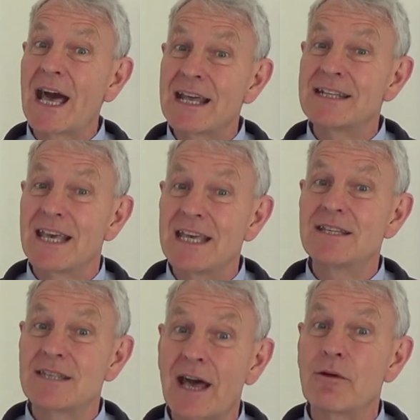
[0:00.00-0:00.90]
and
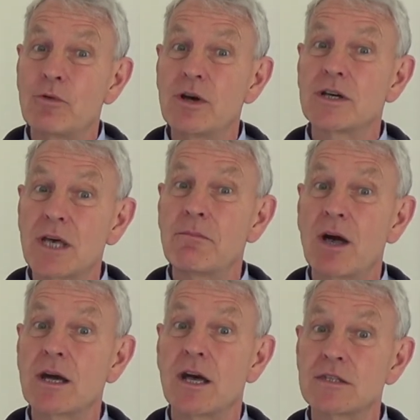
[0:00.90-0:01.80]
is at work
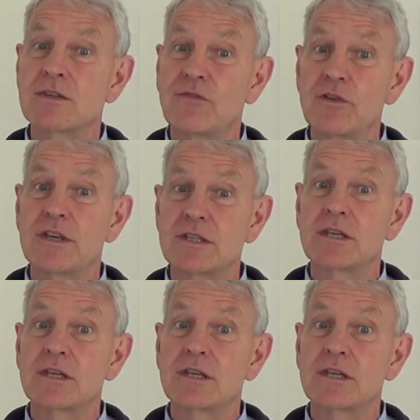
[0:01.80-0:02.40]
among us for this